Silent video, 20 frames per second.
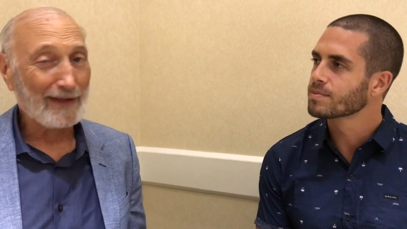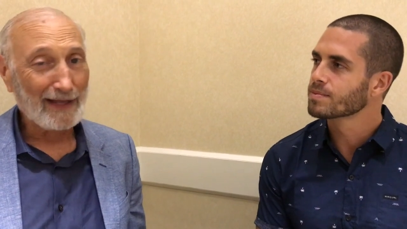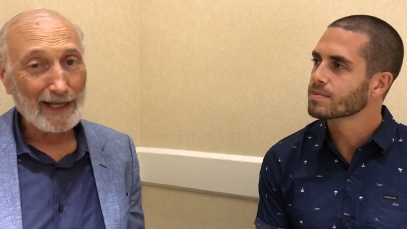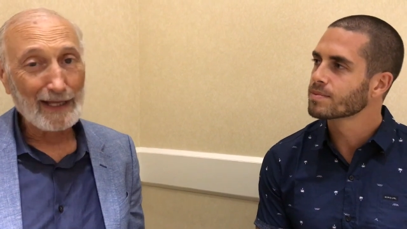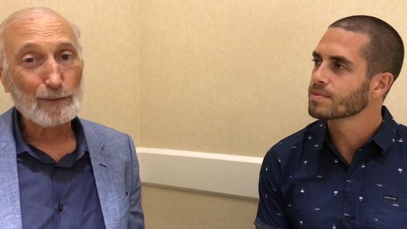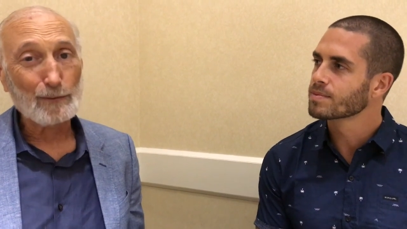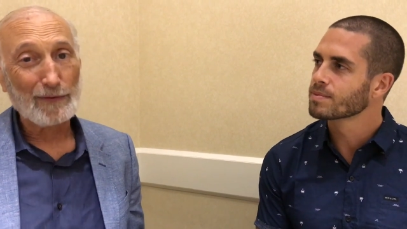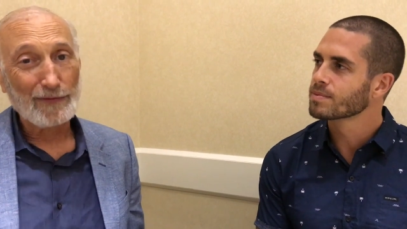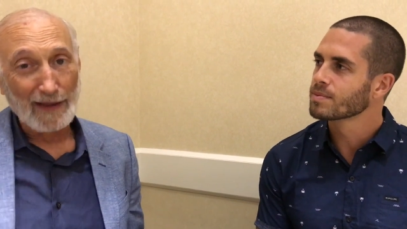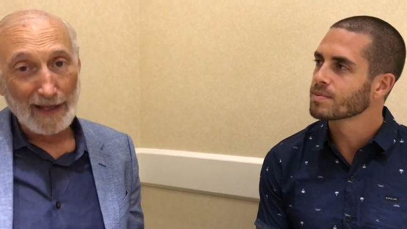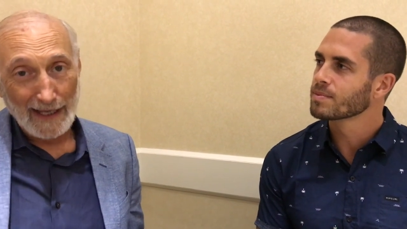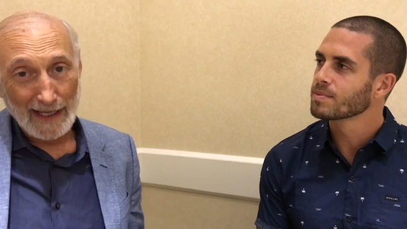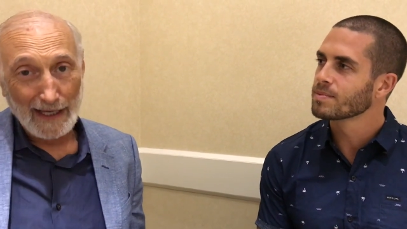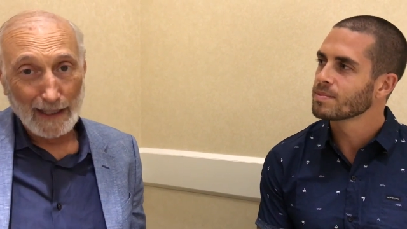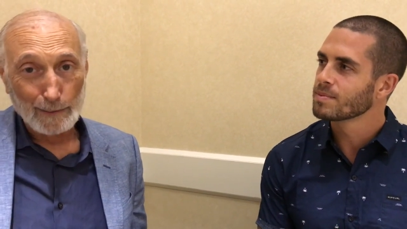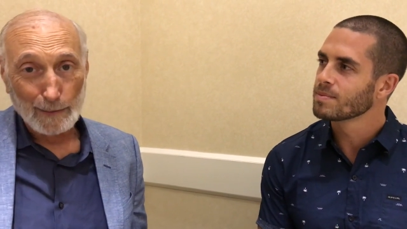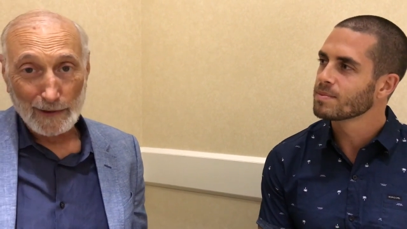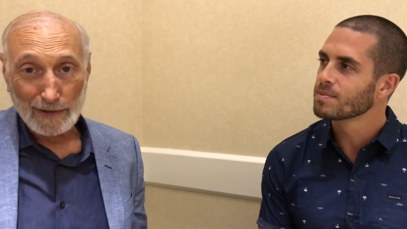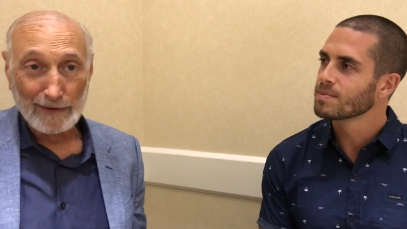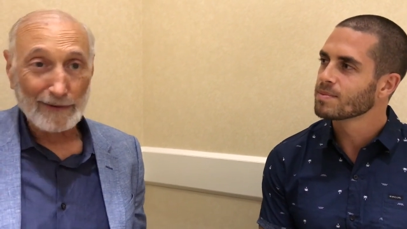Speaker 1: in the head with a
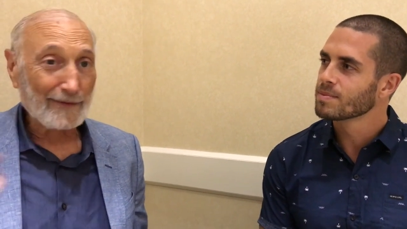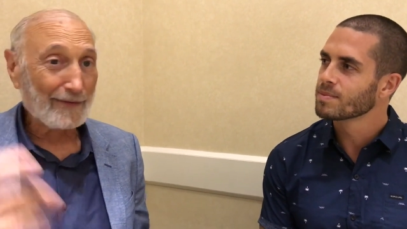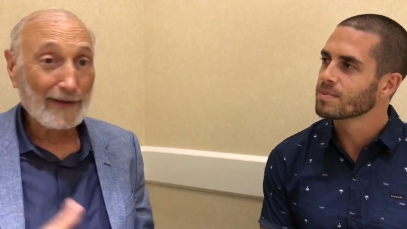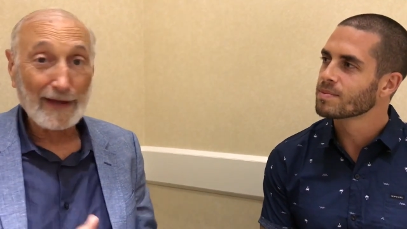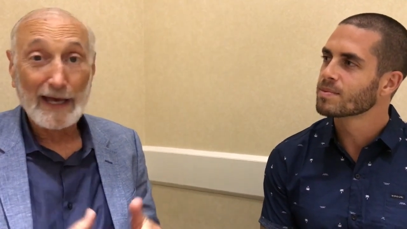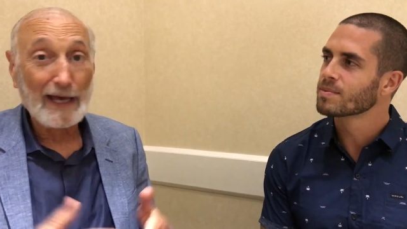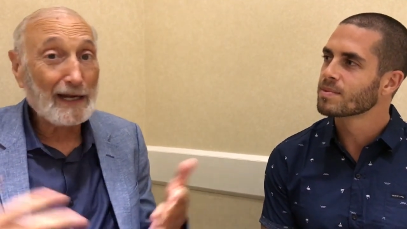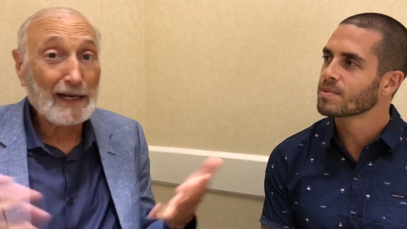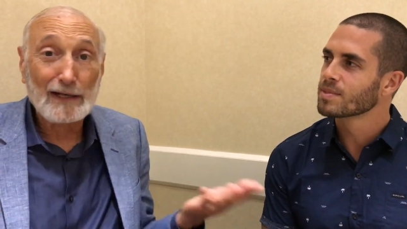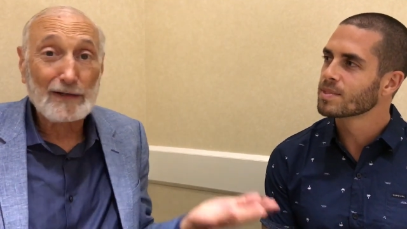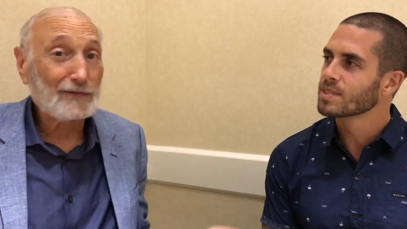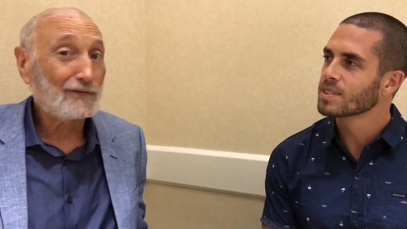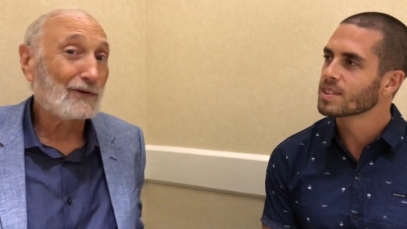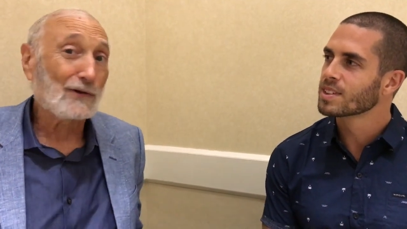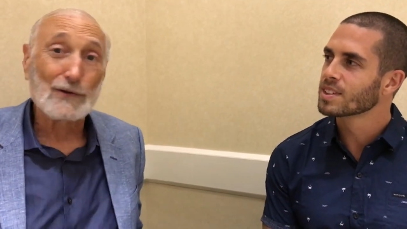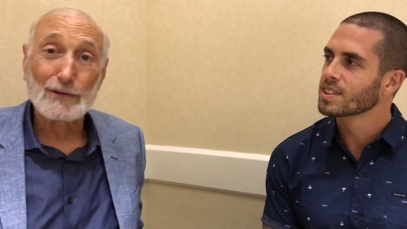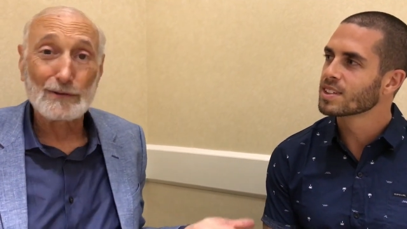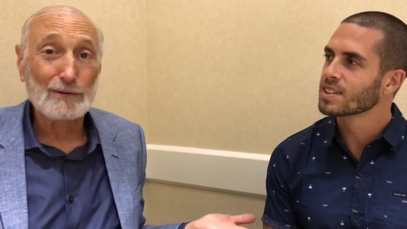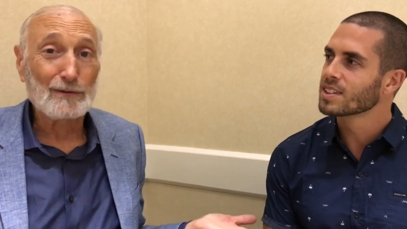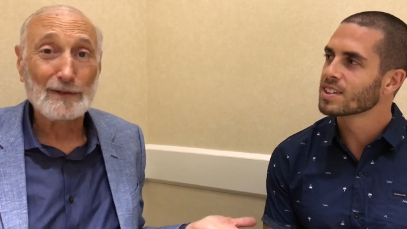hammer, the headaches
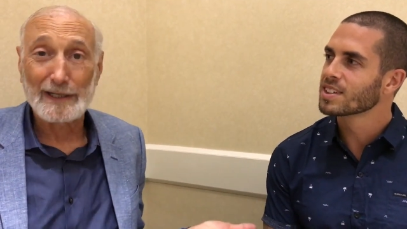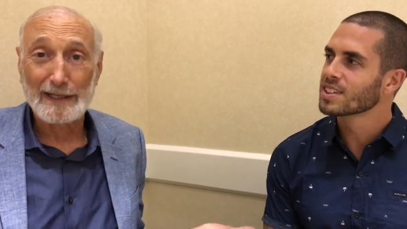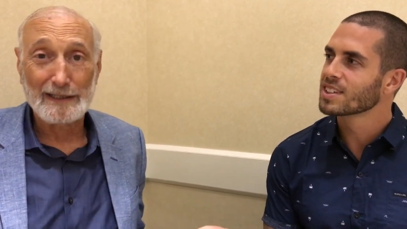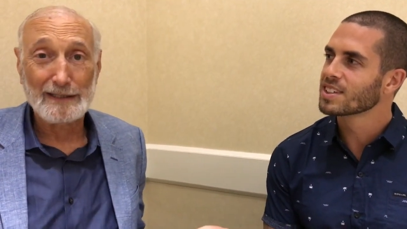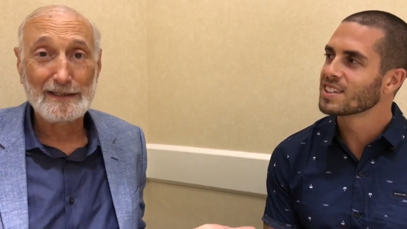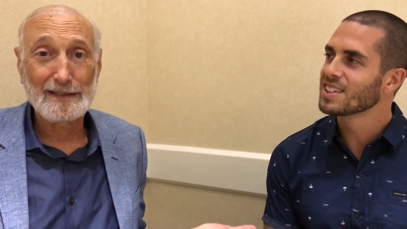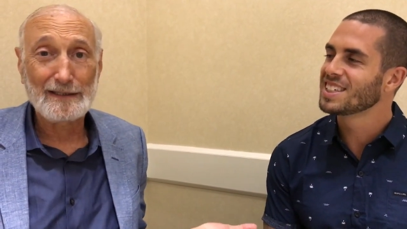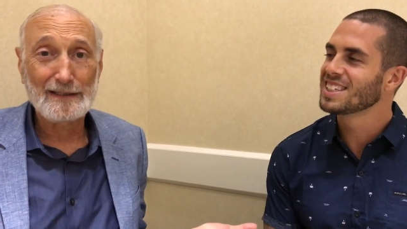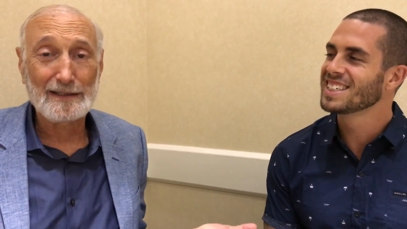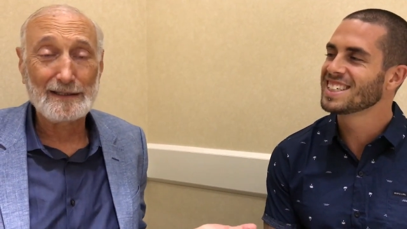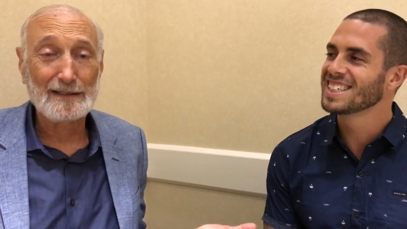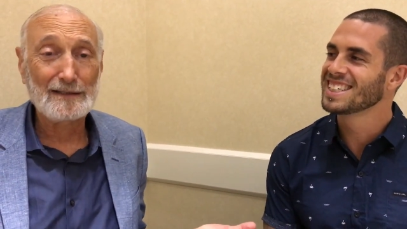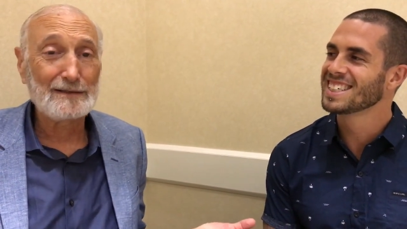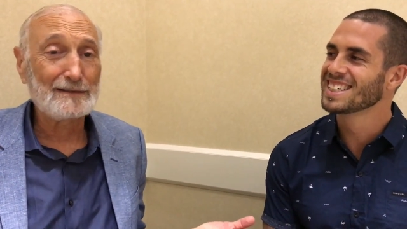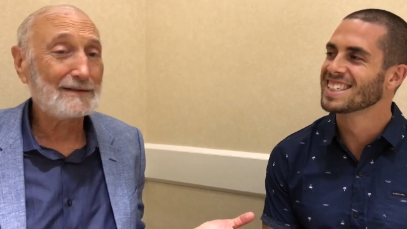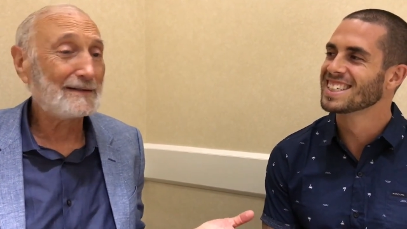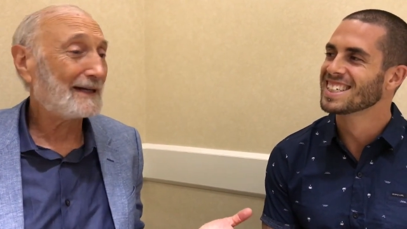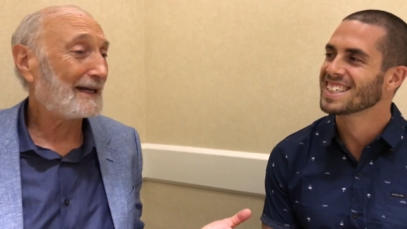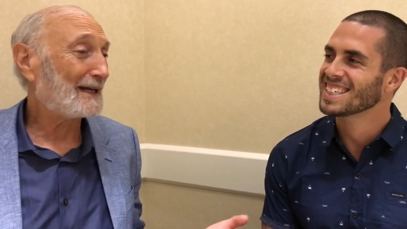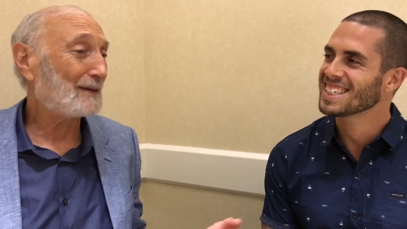go away, you know?